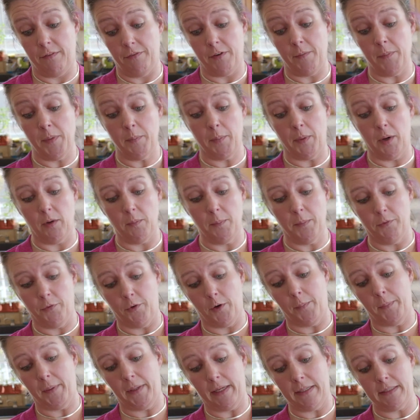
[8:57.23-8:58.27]
from the bulb
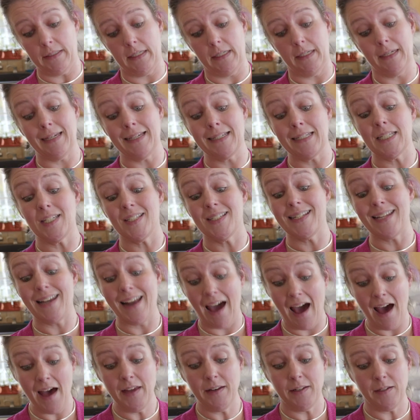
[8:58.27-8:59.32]
before planting. It does
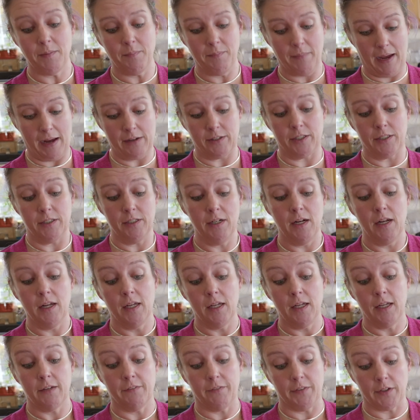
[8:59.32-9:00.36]
not matter
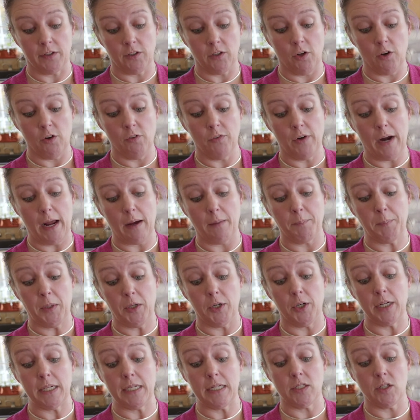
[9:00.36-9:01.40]
if the clove
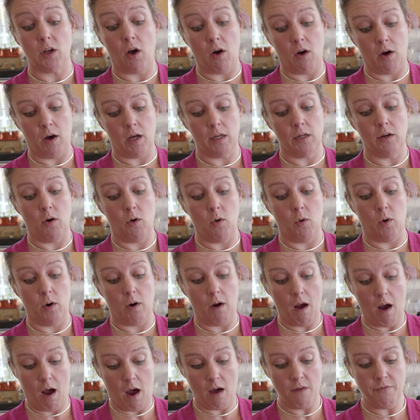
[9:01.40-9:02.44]
wrapper is on
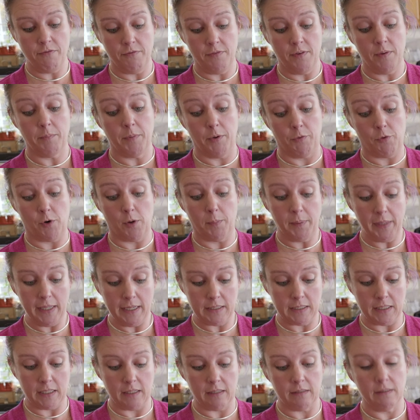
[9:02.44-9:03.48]
or off before
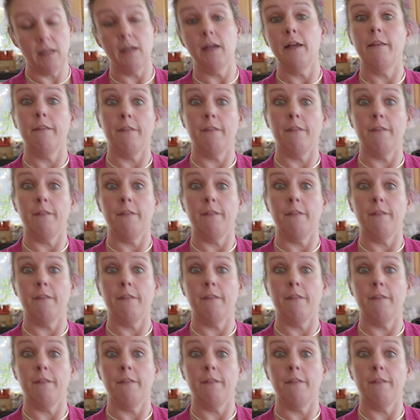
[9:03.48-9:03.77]
planting.